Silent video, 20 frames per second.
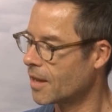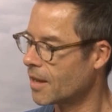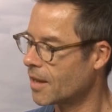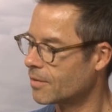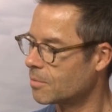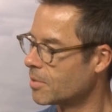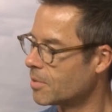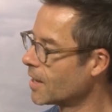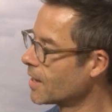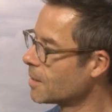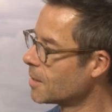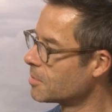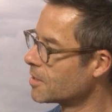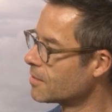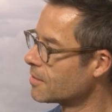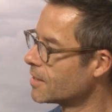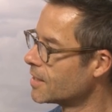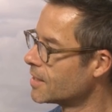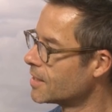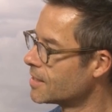backup
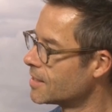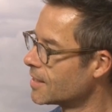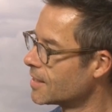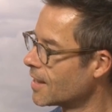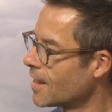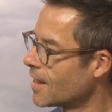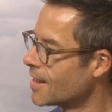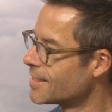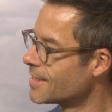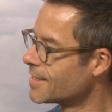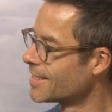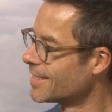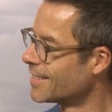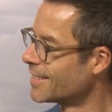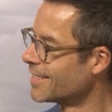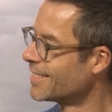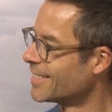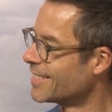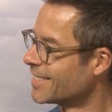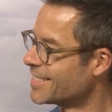career just
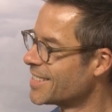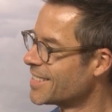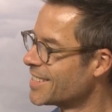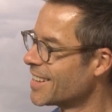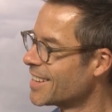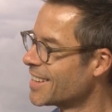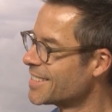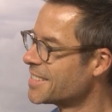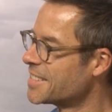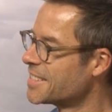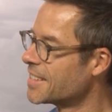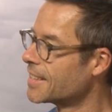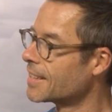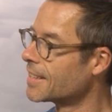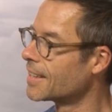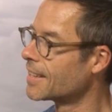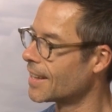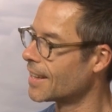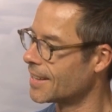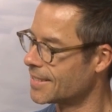in
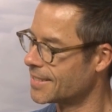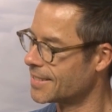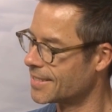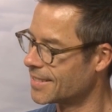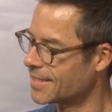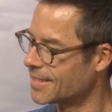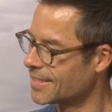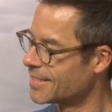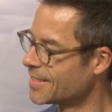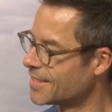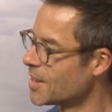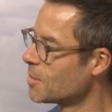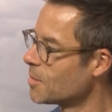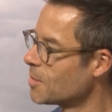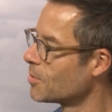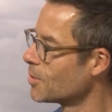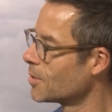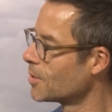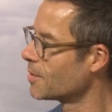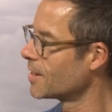case. Don't
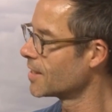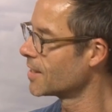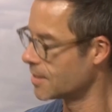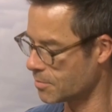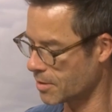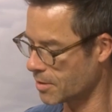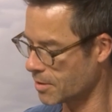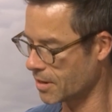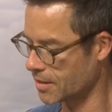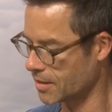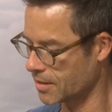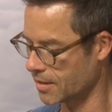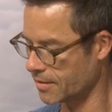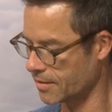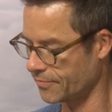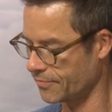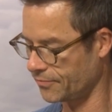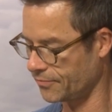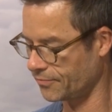put all your eggs in my basket.